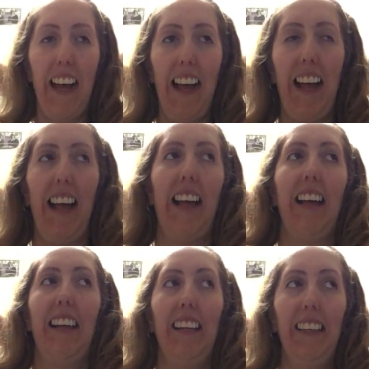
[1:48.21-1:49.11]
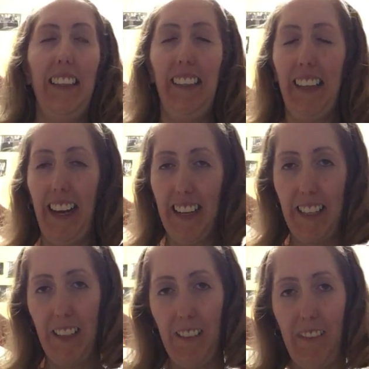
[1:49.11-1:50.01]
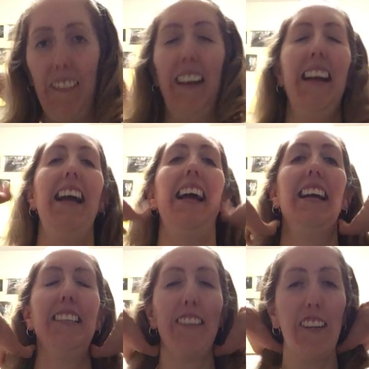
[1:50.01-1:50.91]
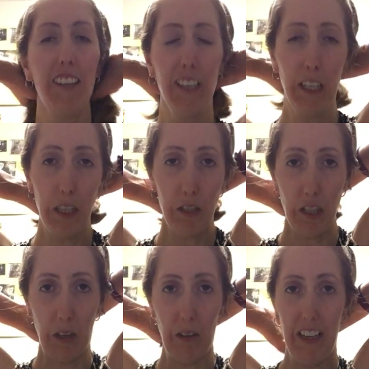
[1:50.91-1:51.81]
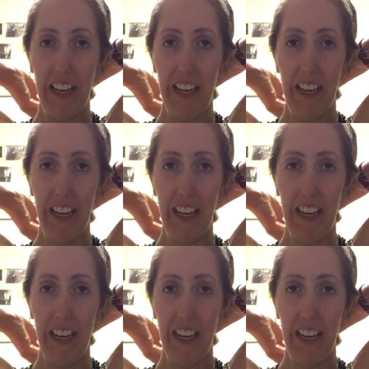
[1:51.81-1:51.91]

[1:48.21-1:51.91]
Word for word: I had to answer. So,